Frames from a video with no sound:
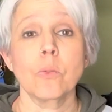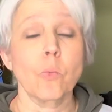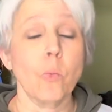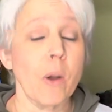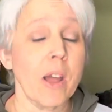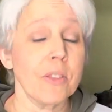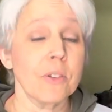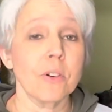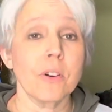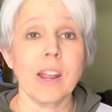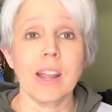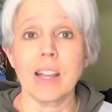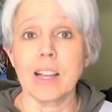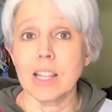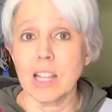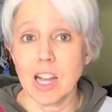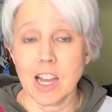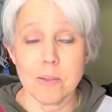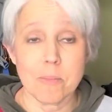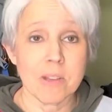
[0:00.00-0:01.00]
weather and
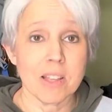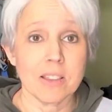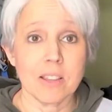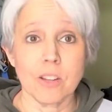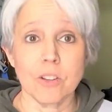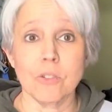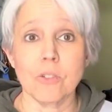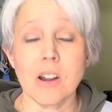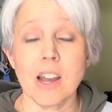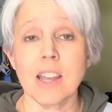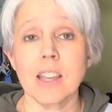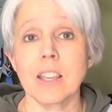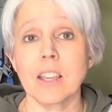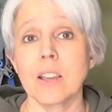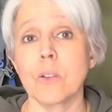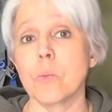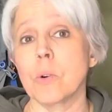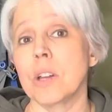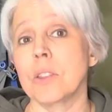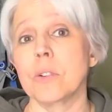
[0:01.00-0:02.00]
climate that you're
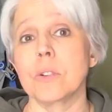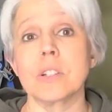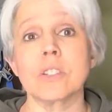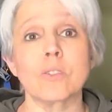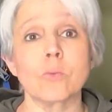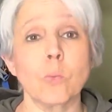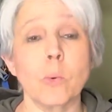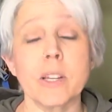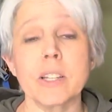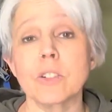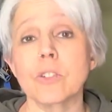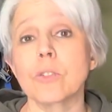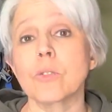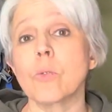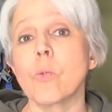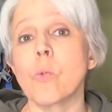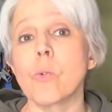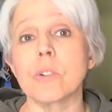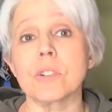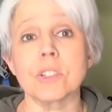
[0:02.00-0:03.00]
hiking, whether it's winter
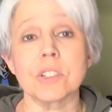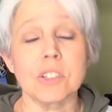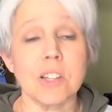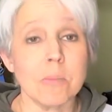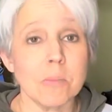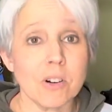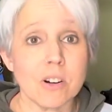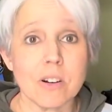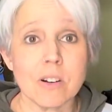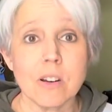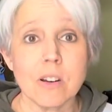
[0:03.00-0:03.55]
or summer.